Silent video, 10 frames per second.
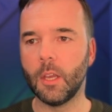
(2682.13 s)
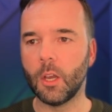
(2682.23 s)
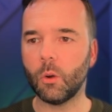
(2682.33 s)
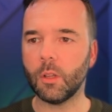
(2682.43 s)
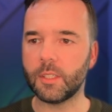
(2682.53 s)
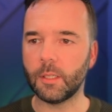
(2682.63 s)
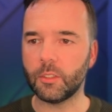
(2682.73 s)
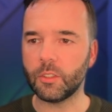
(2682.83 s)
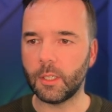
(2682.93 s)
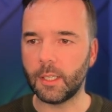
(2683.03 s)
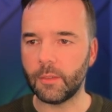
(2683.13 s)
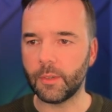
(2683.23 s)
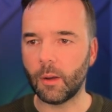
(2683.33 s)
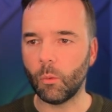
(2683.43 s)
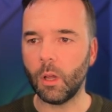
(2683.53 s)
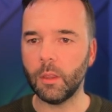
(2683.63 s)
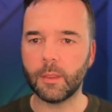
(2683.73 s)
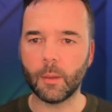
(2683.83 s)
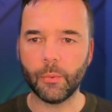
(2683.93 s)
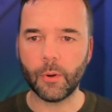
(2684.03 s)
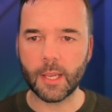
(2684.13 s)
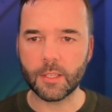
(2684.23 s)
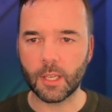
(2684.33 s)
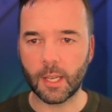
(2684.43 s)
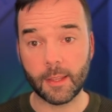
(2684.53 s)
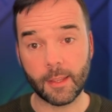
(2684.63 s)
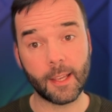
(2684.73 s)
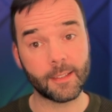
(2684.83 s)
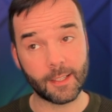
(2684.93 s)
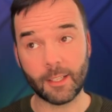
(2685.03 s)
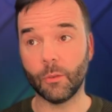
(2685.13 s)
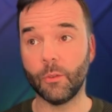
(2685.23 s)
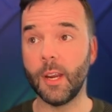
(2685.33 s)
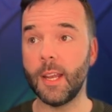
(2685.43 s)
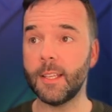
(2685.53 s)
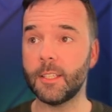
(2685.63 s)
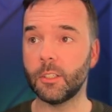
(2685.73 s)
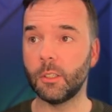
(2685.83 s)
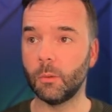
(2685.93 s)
Quantity, I'm just going to leave it at 1. The price, that's the original